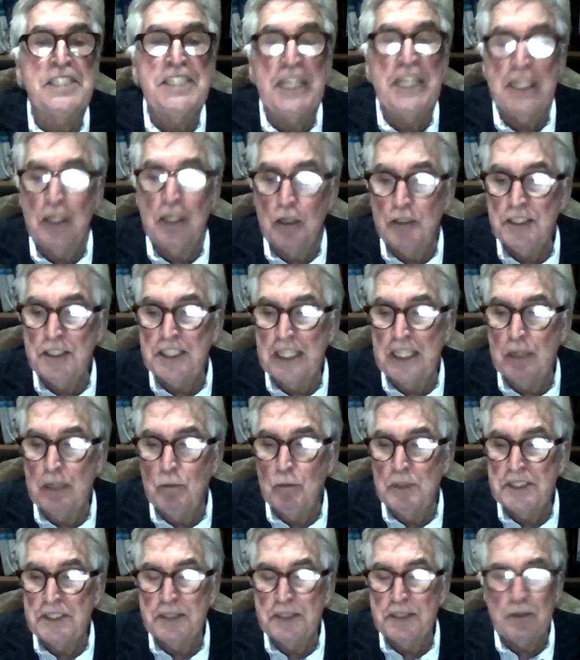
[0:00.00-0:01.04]
seal
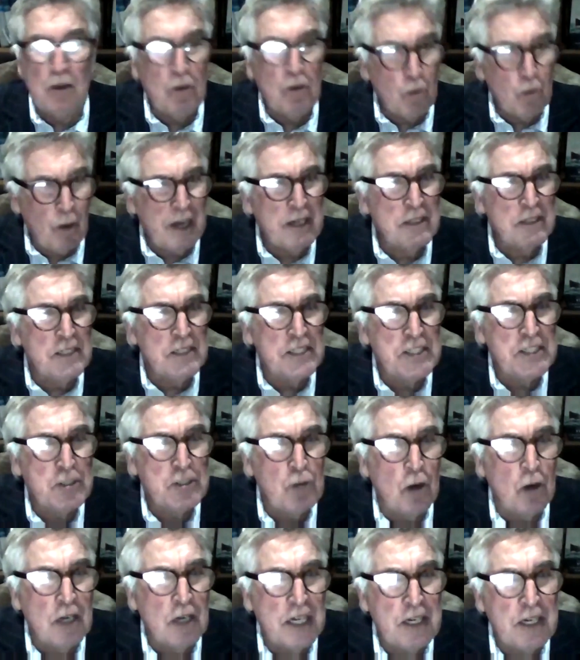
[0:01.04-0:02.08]
hunting was quite
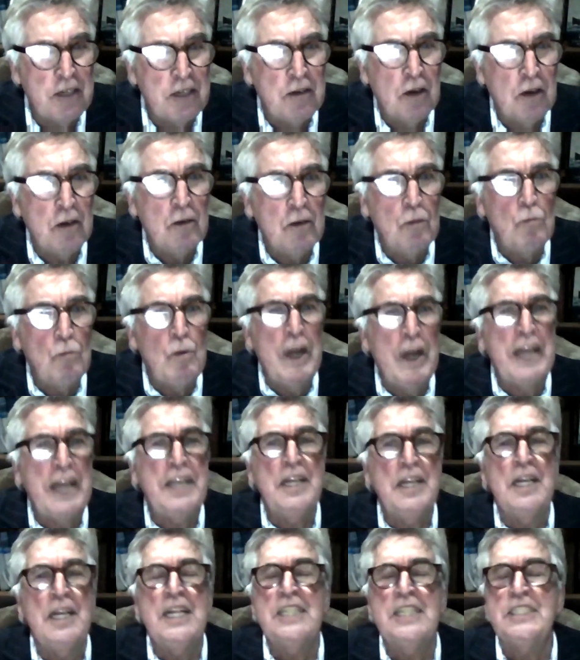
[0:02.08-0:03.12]
strongly
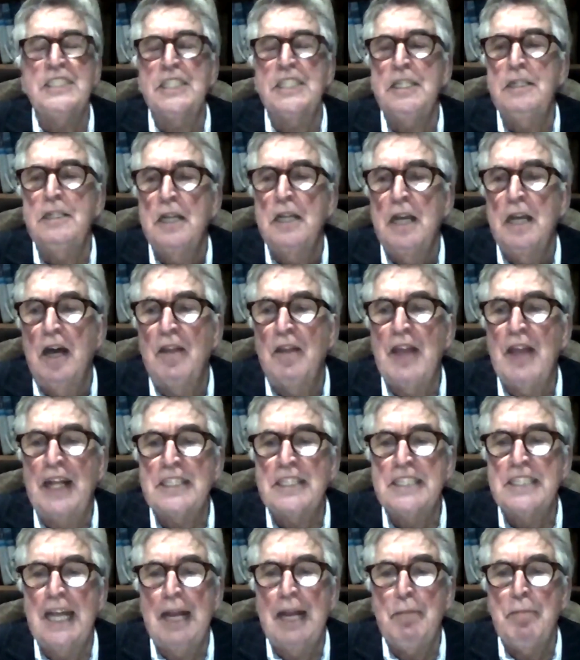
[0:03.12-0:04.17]
regulated at that
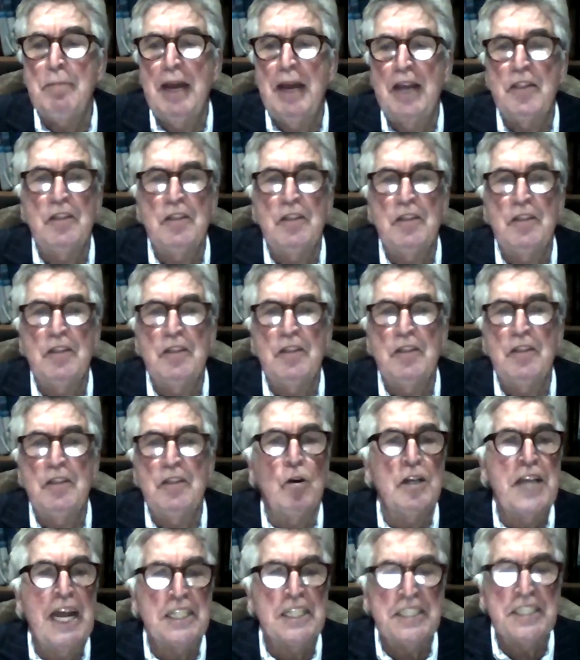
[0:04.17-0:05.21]
time by the
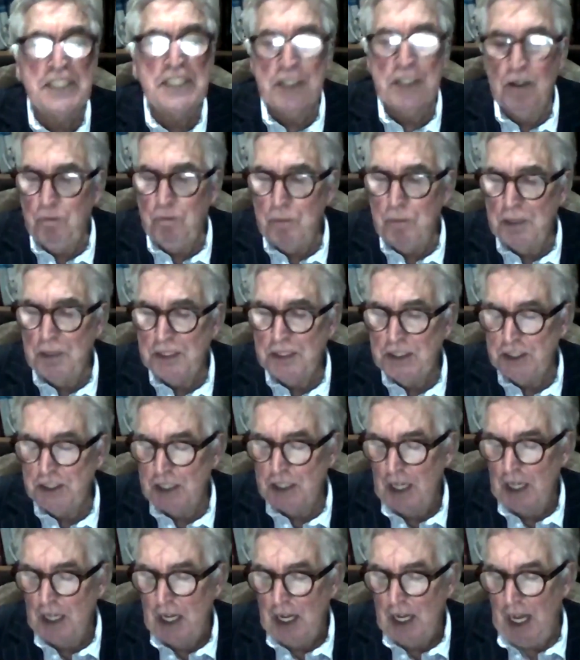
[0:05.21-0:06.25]
Falkland Islands
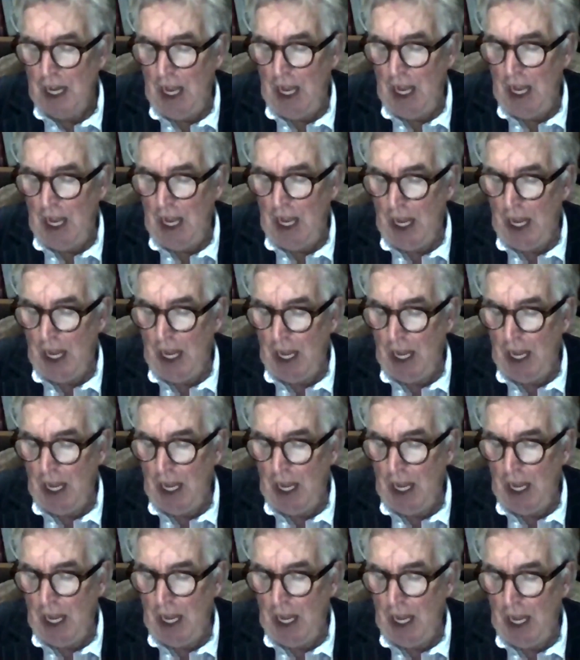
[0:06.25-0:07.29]
government.
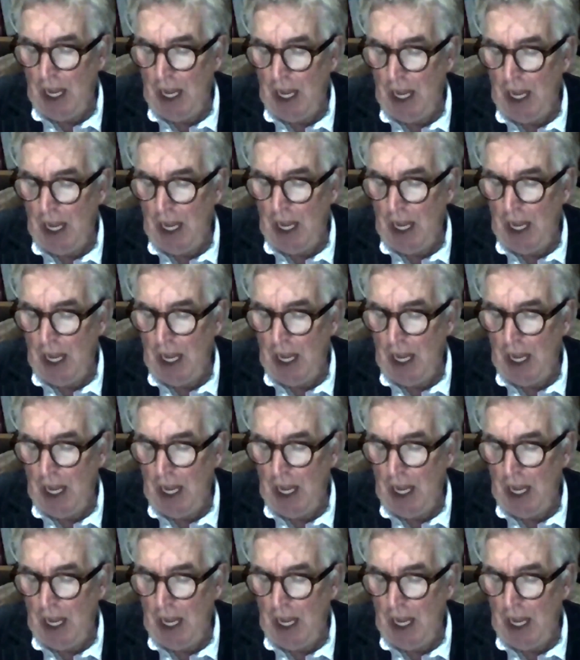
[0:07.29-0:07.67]
There